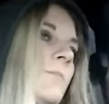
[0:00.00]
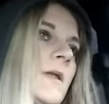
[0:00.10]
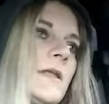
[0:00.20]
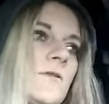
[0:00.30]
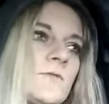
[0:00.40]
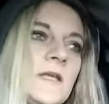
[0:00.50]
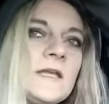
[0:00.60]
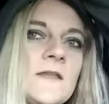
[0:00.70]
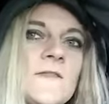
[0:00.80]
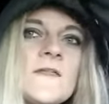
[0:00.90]
but I don't
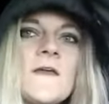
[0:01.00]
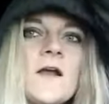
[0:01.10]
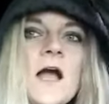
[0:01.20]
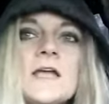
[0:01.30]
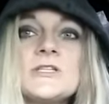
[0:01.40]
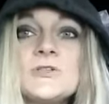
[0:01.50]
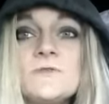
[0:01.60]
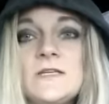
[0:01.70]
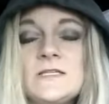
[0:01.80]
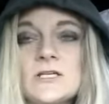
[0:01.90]
need anything there. I
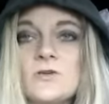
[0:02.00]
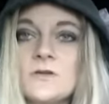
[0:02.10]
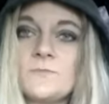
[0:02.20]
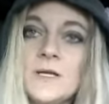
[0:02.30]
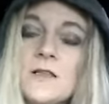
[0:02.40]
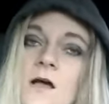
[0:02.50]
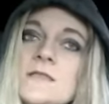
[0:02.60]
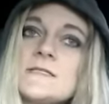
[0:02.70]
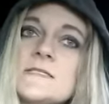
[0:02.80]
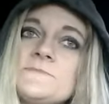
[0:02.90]
do need to go to Big
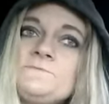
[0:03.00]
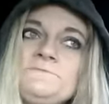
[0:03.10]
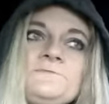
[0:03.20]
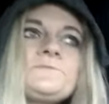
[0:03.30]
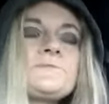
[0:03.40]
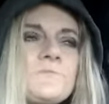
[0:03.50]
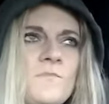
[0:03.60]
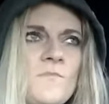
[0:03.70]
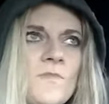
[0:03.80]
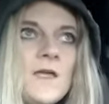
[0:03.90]
Lots,
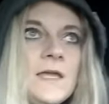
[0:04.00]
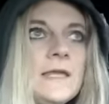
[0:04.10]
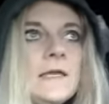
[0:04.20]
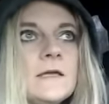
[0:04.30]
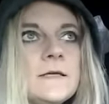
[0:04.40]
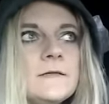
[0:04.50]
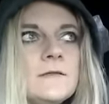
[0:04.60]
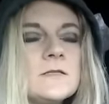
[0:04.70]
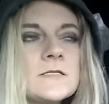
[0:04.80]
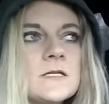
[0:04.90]
and